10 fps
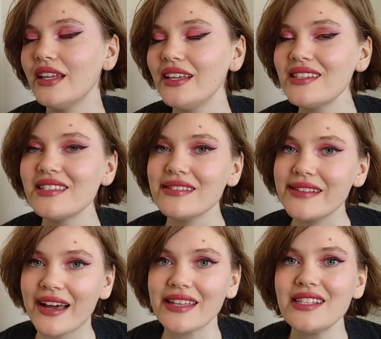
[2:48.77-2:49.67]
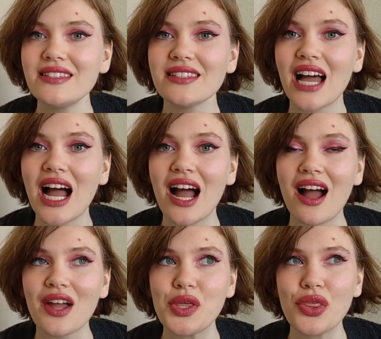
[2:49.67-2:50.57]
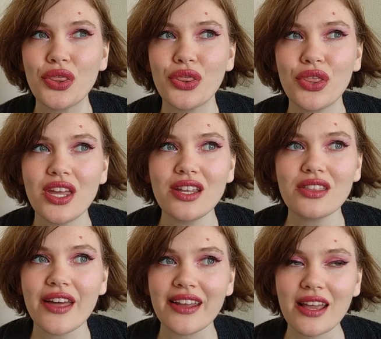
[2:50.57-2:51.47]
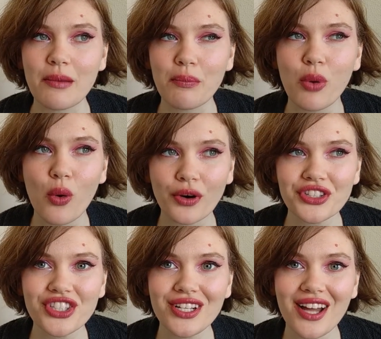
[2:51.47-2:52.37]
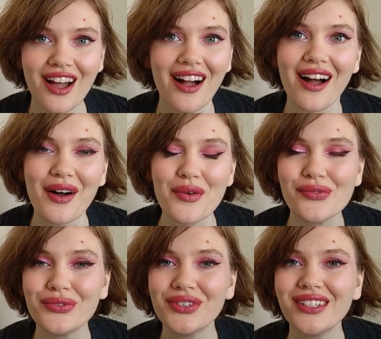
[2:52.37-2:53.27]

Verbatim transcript: it is nice. I think that a portion of